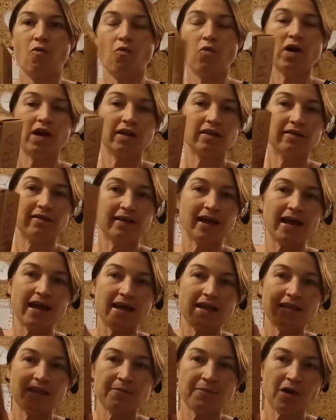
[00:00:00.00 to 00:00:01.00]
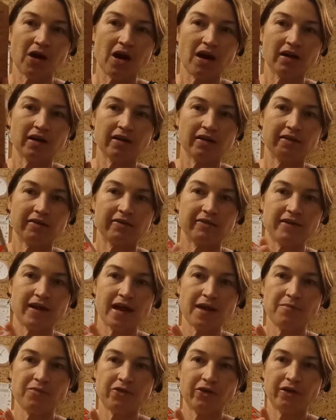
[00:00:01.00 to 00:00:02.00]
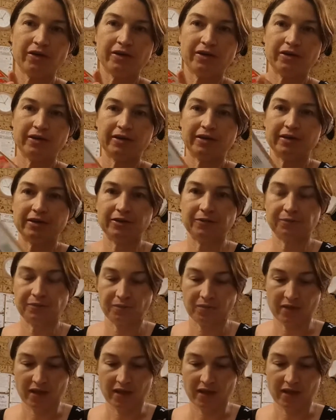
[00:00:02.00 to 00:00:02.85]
what's in the box for April.